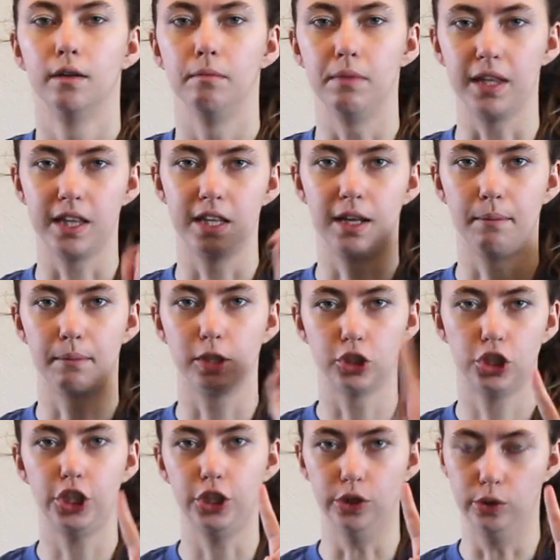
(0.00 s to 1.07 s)
Myth number
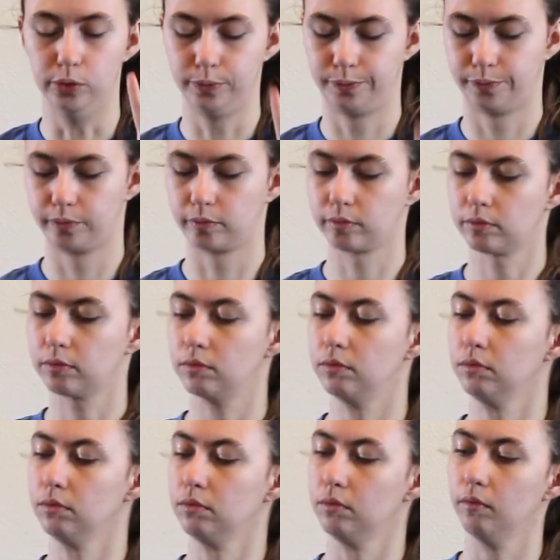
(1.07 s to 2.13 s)
2
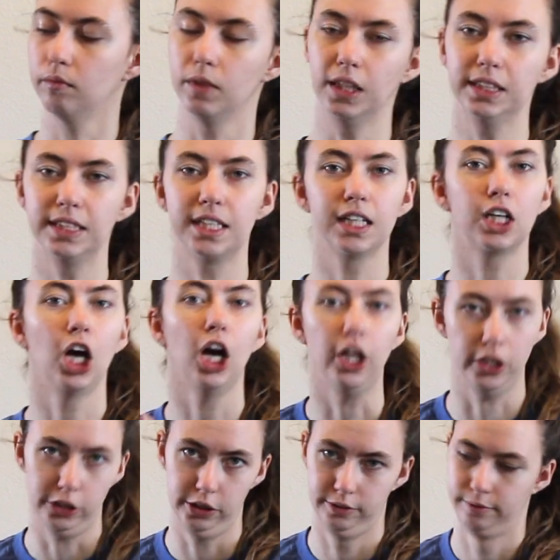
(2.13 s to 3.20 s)
is the
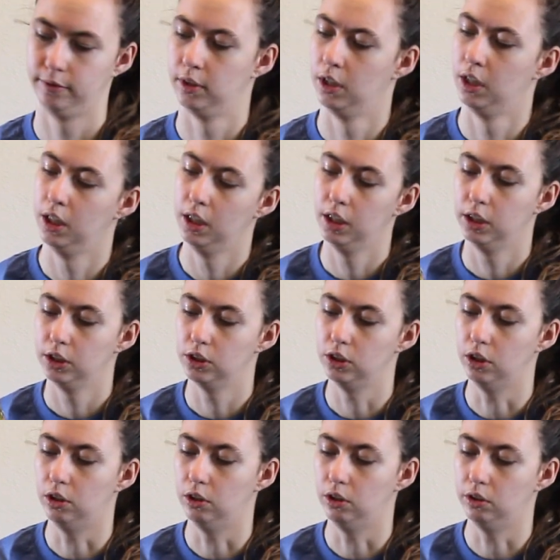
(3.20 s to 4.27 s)
color.
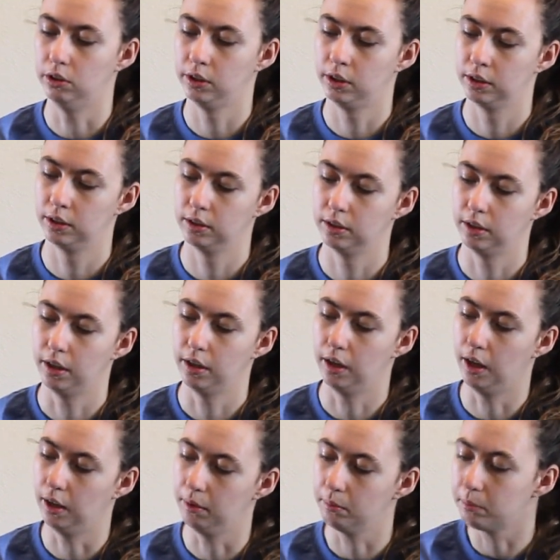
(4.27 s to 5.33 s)
So
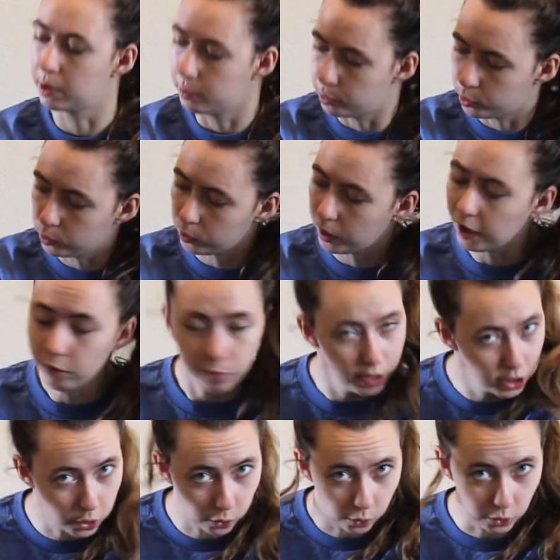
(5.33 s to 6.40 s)
people have been
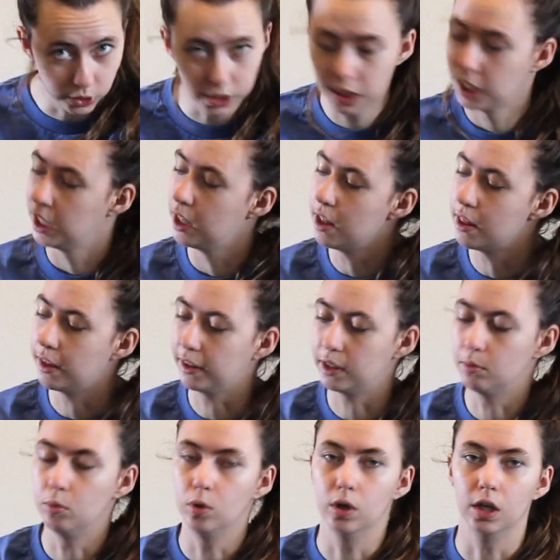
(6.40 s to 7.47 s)
told that
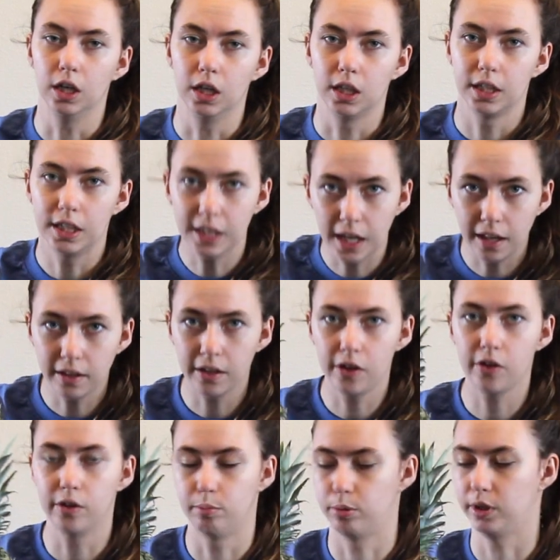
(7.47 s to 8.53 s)
the more
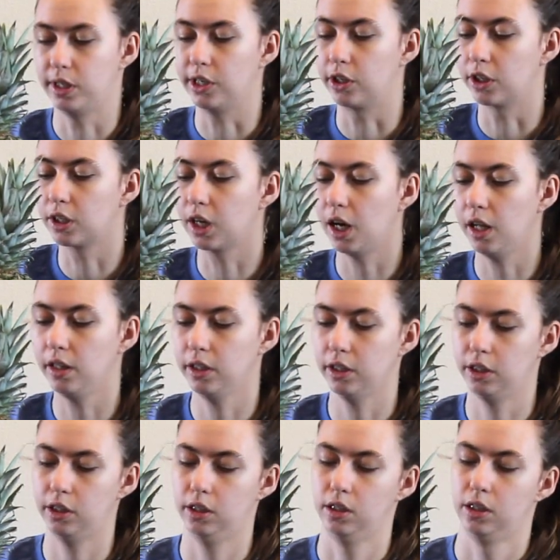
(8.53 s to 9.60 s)
yellow, the prettier
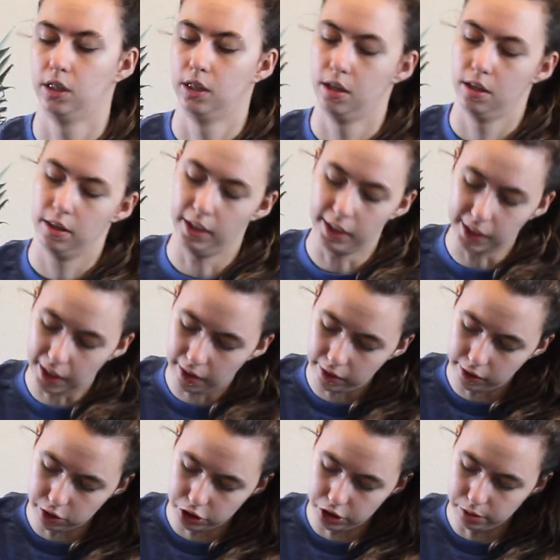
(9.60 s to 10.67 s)
color, that
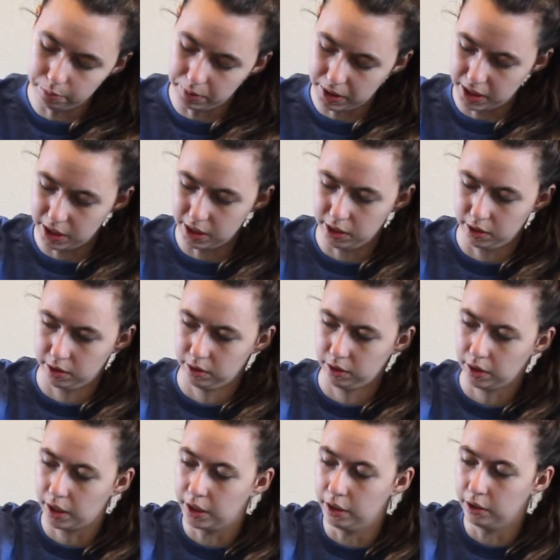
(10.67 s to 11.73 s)
yellow should be
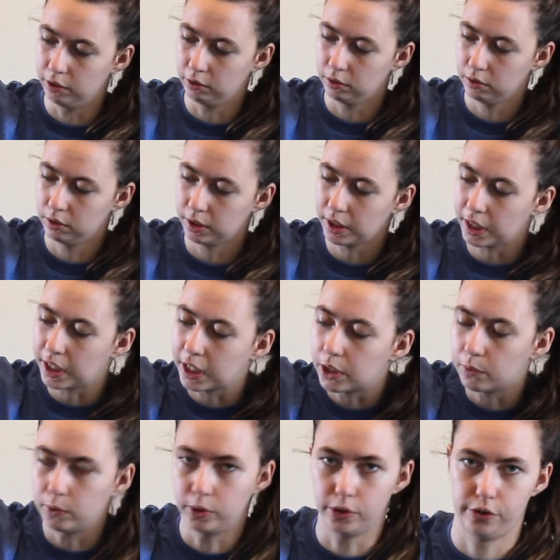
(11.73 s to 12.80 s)
kind of
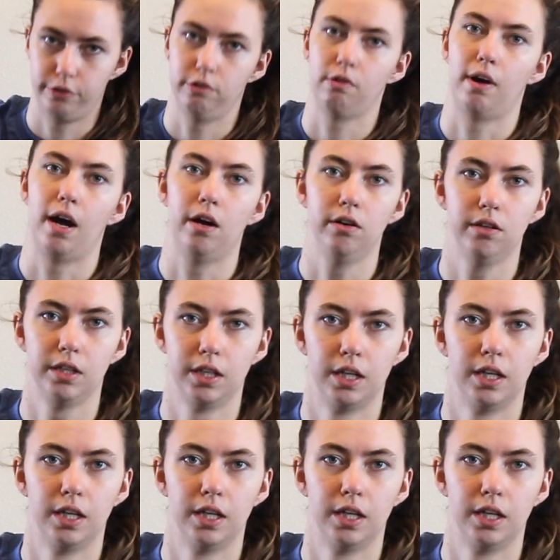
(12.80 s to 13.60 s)
equal throughout,